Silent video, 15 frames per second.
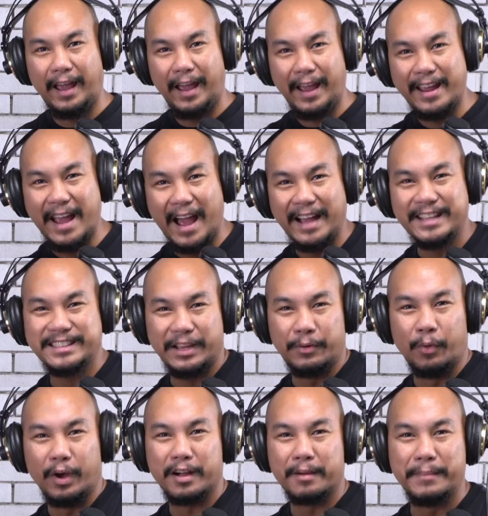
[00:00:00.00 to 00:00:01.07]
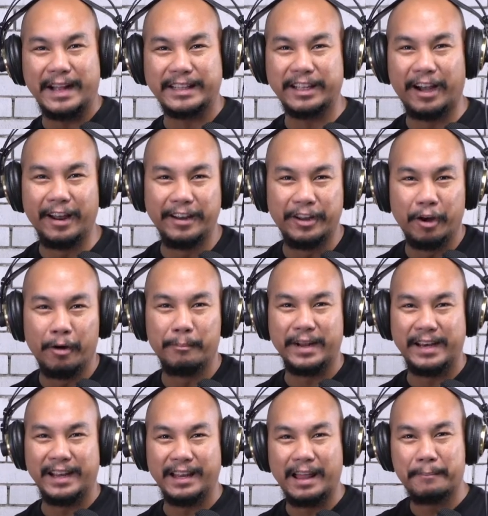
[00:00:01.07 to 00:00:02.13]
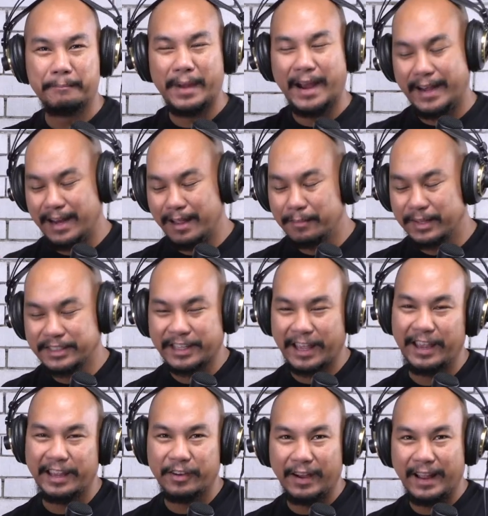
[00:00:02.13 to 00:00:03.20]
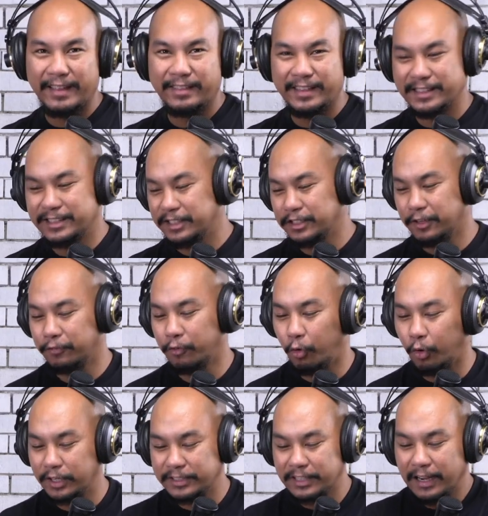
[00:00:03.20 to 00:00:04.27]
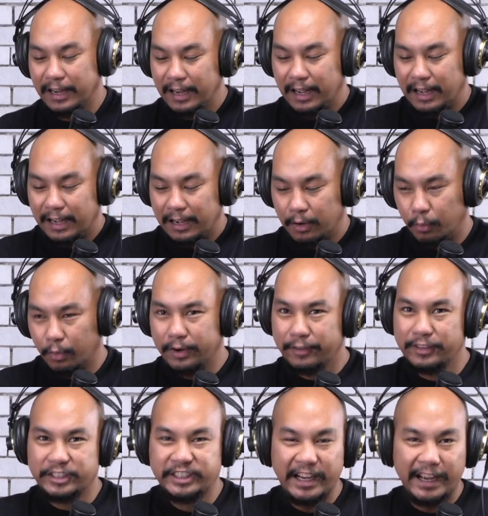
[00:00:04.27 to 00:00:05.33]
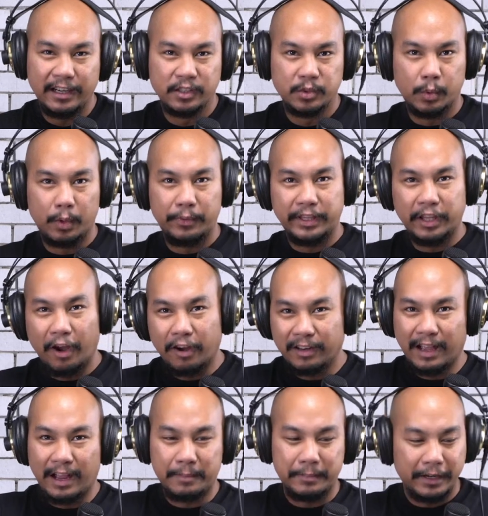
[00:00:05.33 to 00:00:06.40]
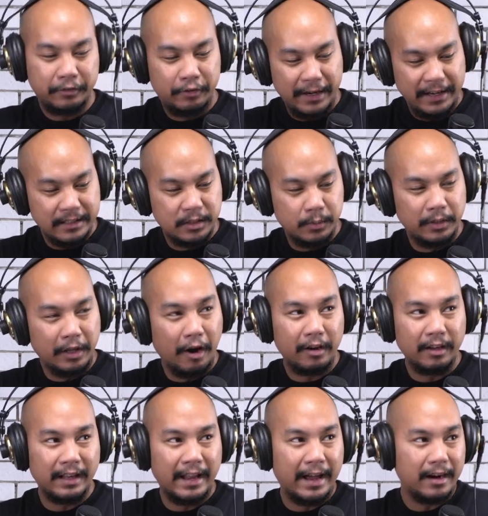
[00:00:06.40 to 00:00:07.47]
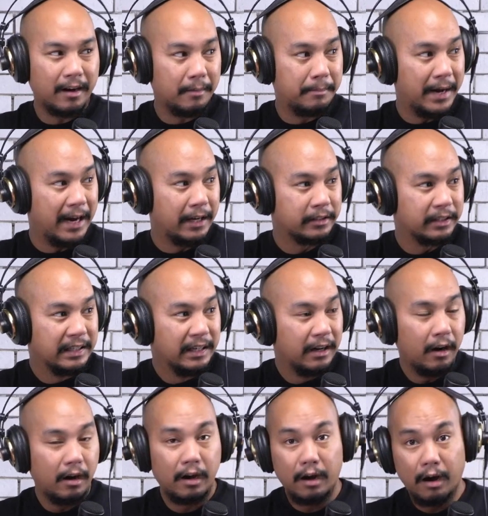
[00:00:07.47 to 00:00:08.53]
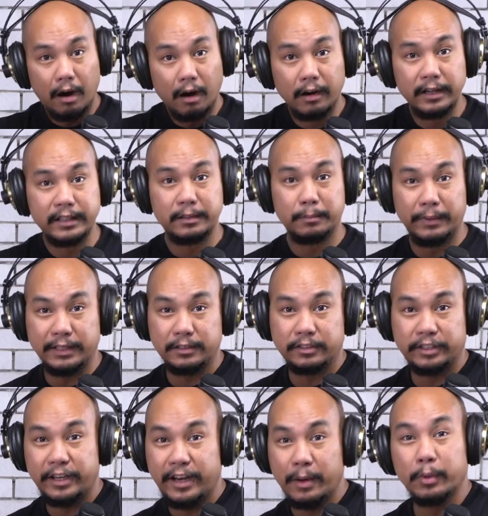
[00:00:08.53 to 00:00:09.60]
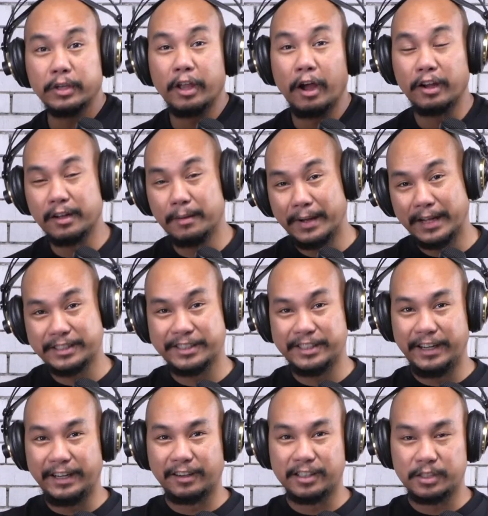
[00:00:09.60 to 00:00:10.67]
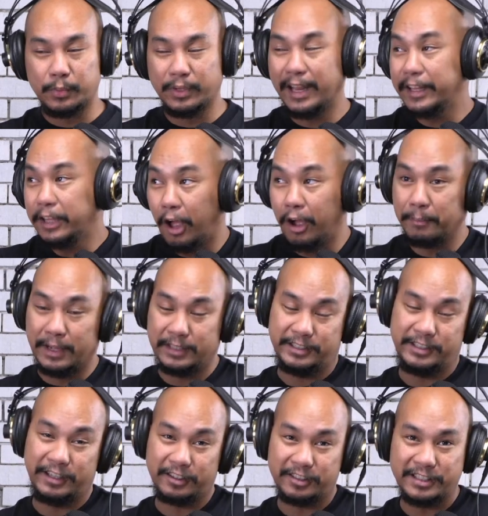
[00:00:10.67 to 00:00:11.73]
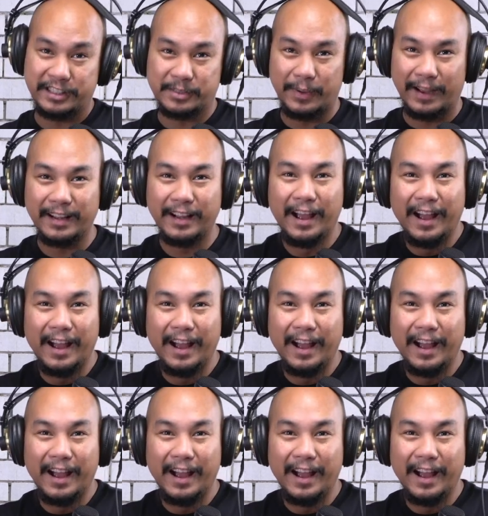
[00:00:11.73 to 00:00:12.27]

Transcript: Hey guys, and welcome back to Honeycomb Manila. My name is Keo, and this is, of course, one of the channels where we talk a lot about drinks, we talk a lot about art, but today we're talking about sneakers. We like talking about sneakers as well.